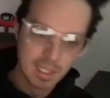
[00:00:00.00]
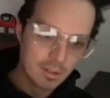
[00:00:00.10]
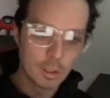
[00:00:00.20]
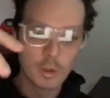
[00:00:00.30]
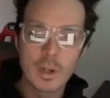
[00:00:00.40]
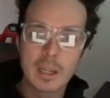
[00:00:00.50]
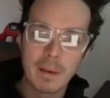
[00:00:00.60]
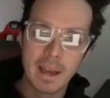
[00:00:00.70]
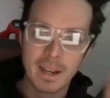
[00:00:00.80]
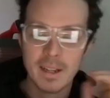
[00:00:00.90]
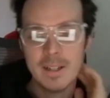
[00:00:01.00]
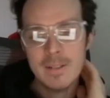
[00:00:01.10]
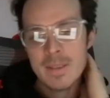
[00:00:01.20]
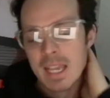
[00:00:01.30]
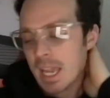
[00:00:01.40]
creek bed.
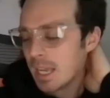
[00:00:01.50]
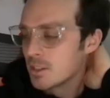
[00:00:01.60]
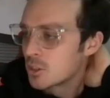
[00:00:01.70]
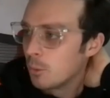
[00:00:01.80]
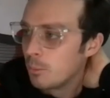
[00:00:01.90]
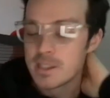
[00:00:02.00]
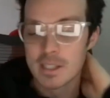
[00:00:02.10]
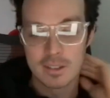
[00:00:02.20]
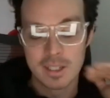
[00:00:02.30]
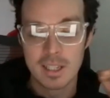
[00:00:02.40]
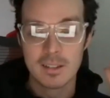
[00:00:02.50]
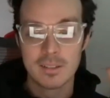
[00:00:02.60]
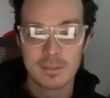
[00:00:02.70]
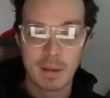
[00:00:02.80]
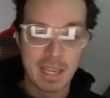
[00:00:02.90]
And so basically
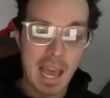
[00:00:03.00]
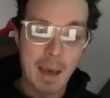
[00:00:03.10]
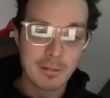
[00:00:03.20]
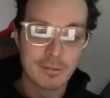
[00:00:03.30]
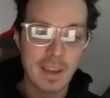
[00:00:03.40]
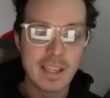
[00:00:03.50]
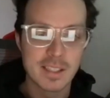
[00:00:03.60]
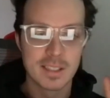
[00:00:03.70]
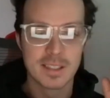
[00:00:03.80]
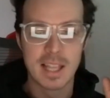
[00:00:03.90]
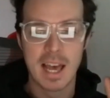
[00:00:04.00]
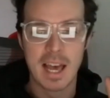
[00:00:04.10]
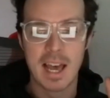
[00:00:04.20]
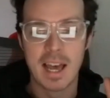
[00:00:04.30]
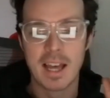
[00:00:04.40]
my cabin faces
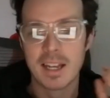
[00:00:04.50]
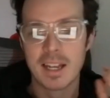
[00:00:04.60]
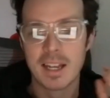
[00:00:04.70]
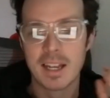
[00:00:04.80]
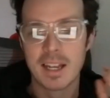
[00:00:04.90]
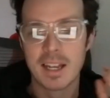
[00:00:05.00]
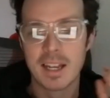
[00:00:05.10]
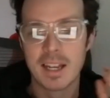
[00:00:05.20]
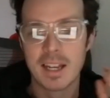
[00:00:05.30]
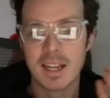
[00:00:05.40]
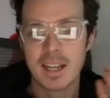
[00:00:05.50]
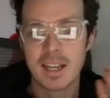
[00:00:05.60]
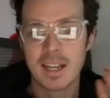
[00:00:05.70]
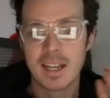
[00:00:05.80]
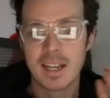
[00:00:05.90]
that. And
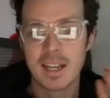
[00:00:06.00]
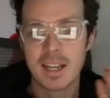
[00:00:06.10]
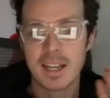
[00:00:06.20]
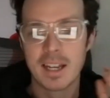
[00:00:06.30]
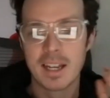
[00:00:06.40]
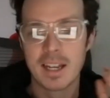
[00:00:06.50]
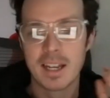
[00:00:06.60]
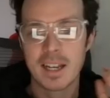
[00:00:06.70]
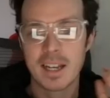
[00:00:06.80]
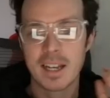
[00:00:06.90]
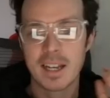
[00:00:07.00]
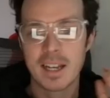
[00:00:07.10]
when I